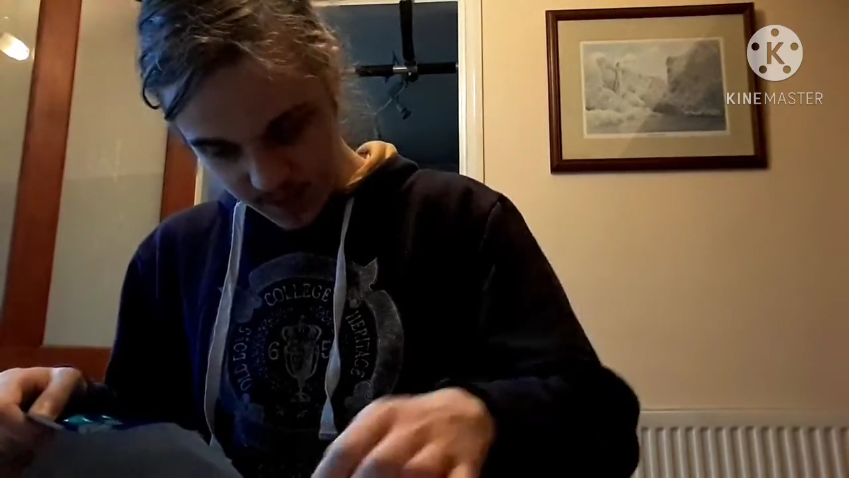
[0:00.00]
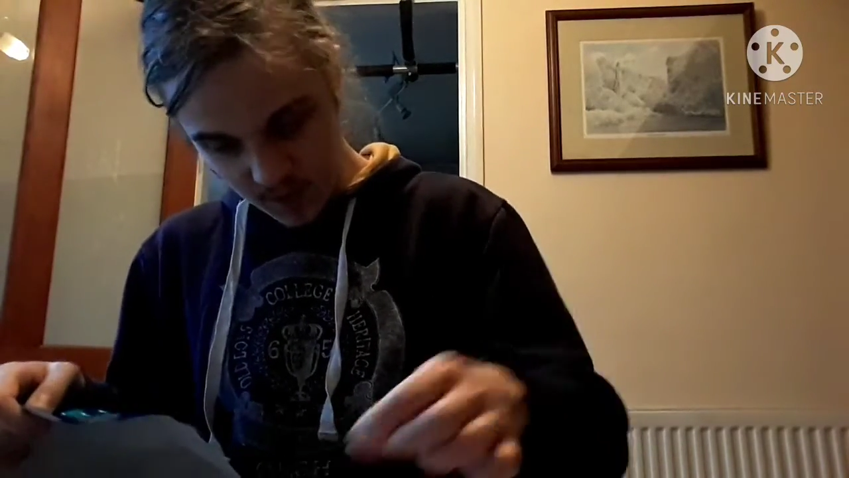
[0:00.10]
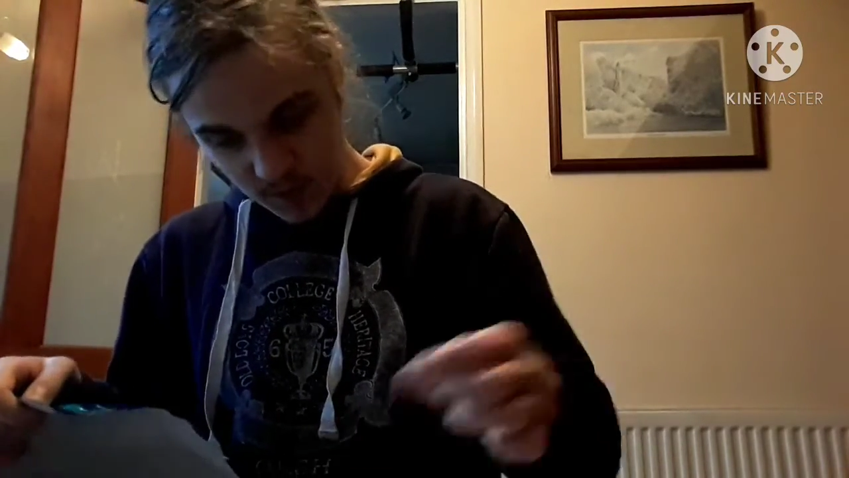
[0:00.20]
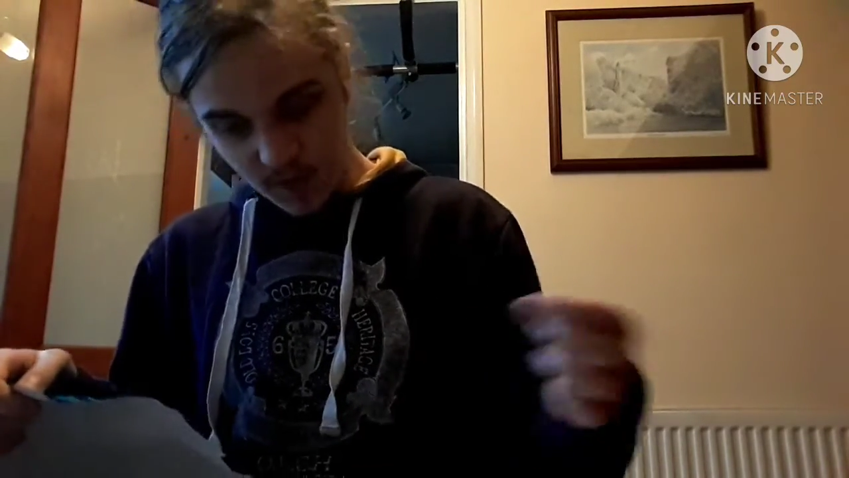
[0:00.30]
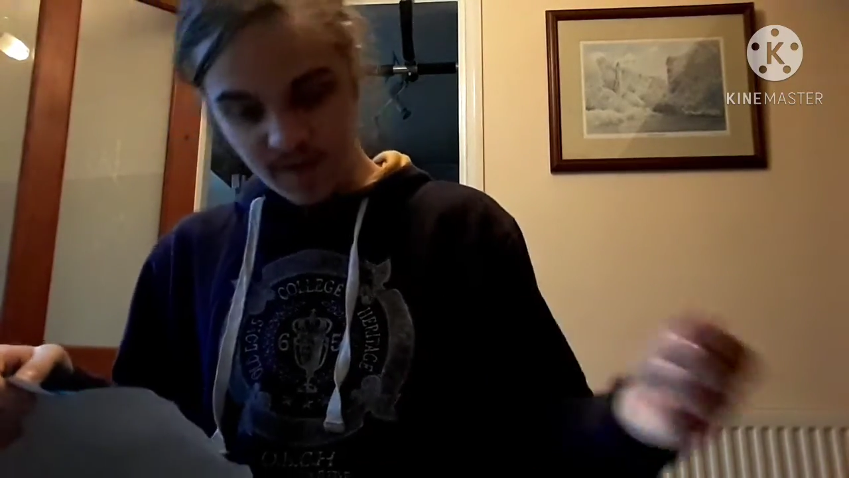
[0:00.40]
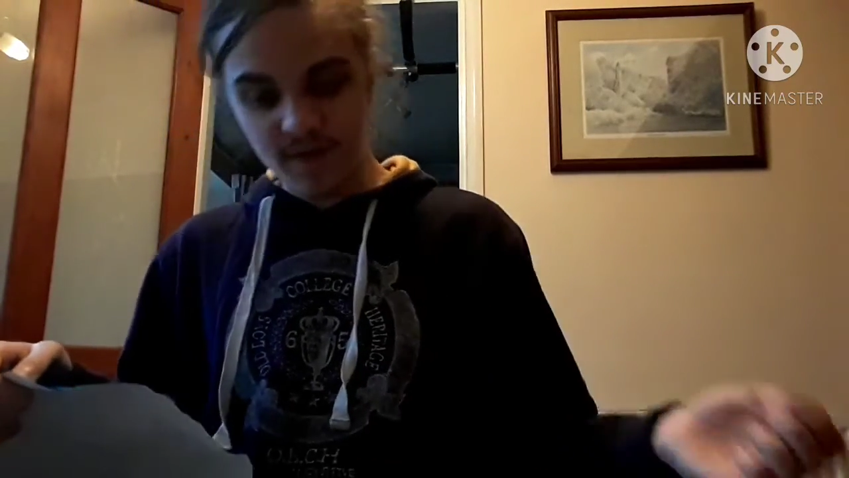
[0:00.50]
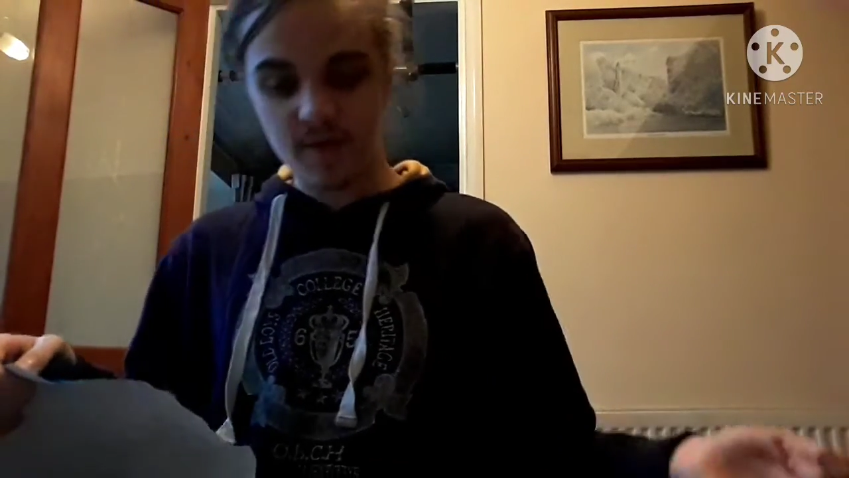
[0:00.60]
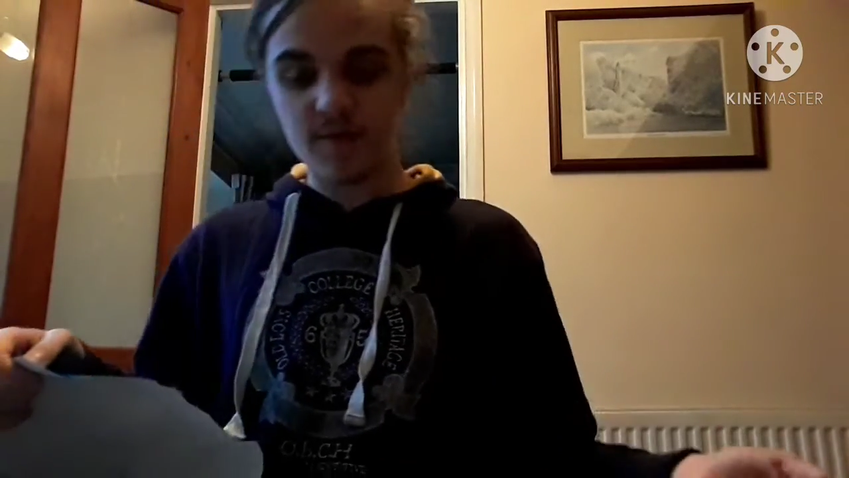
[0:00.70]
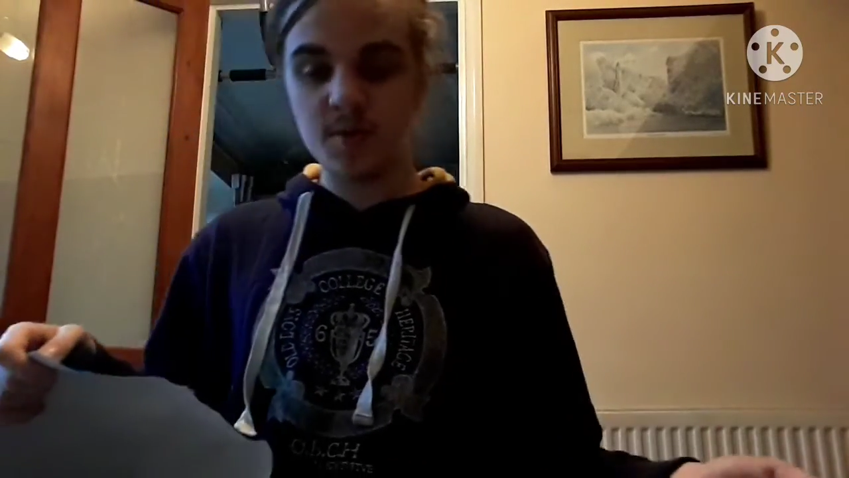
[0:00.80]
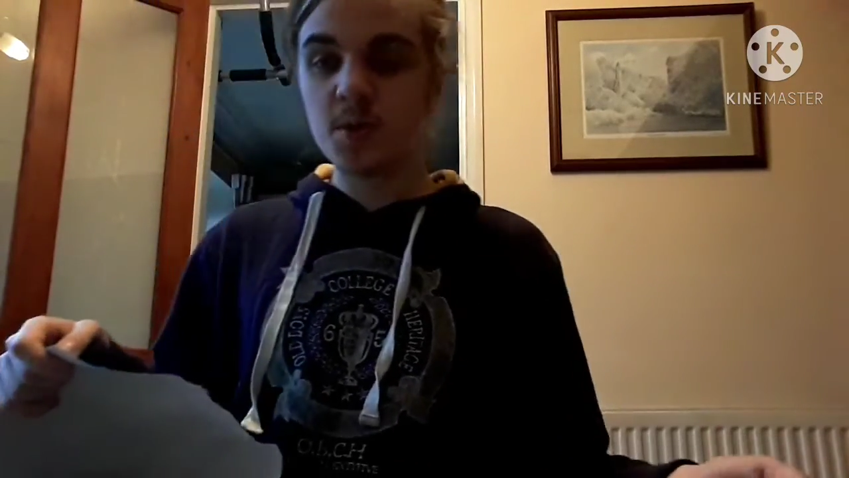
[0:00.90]
what if it
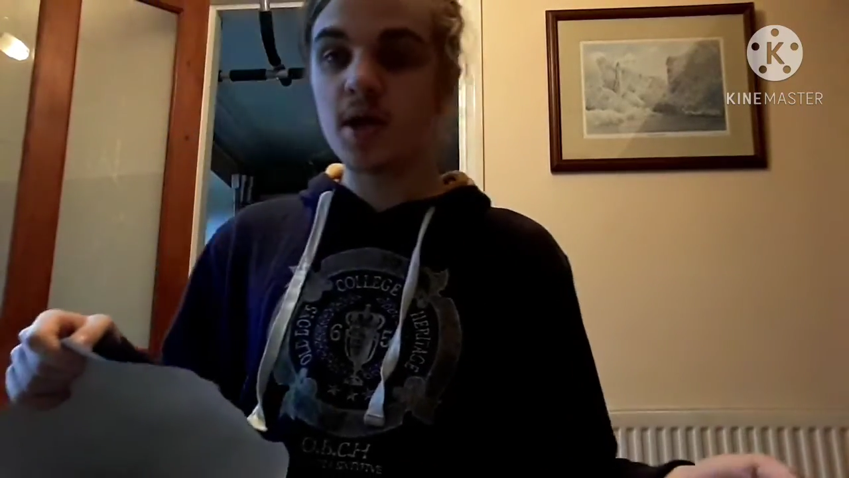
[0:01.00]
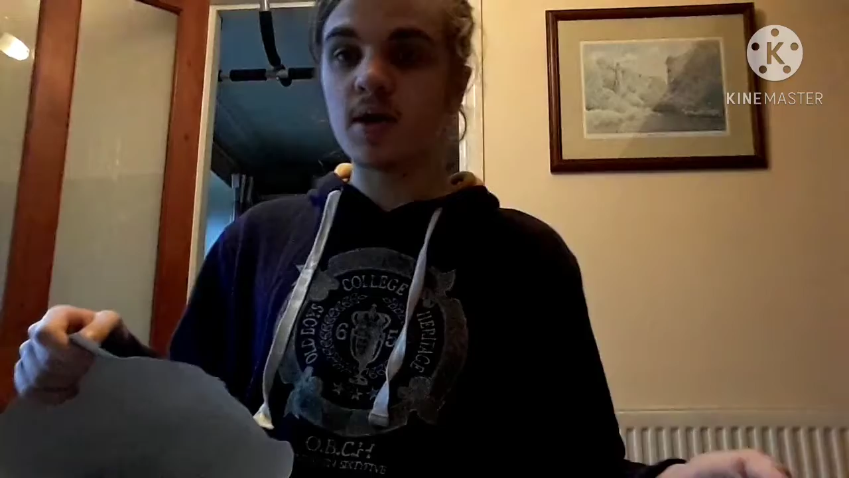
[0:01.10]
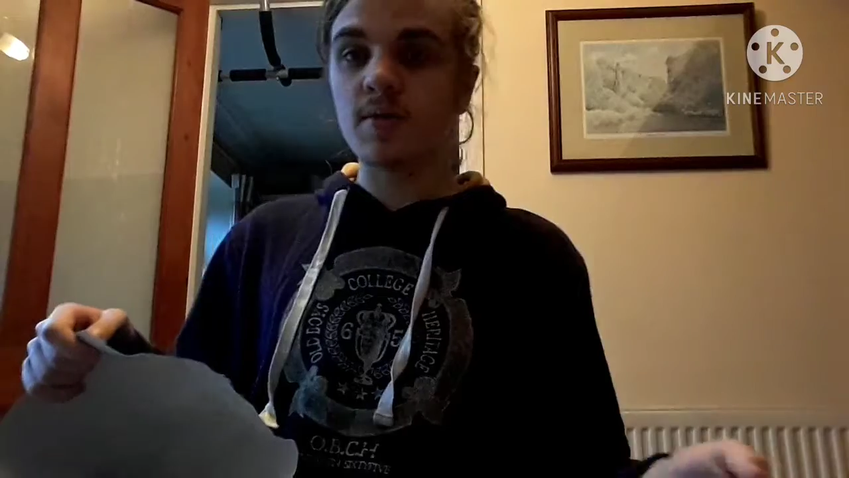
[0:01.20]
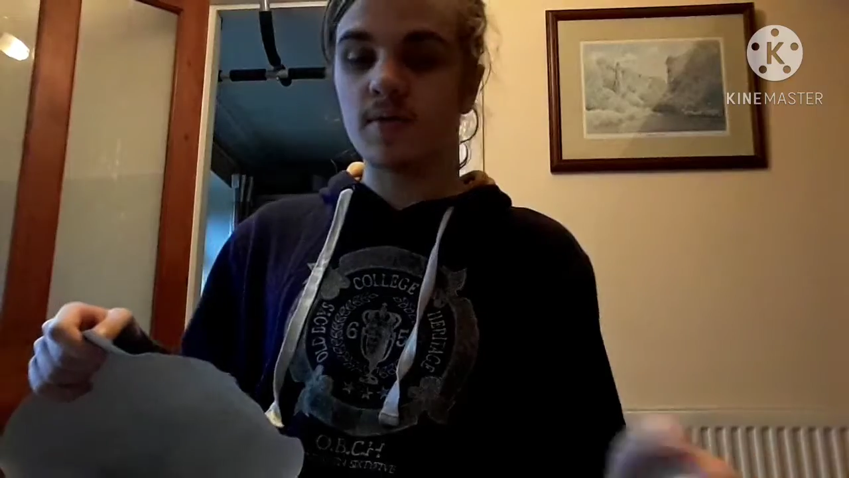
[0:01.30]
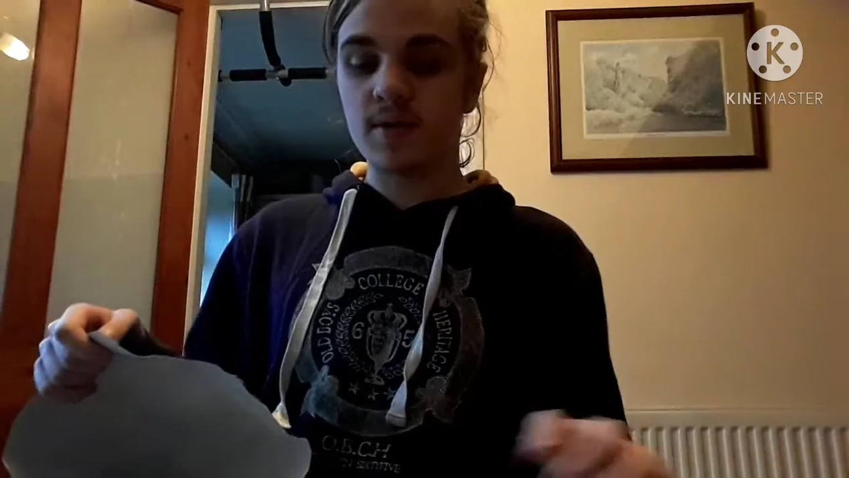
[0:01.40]
was true?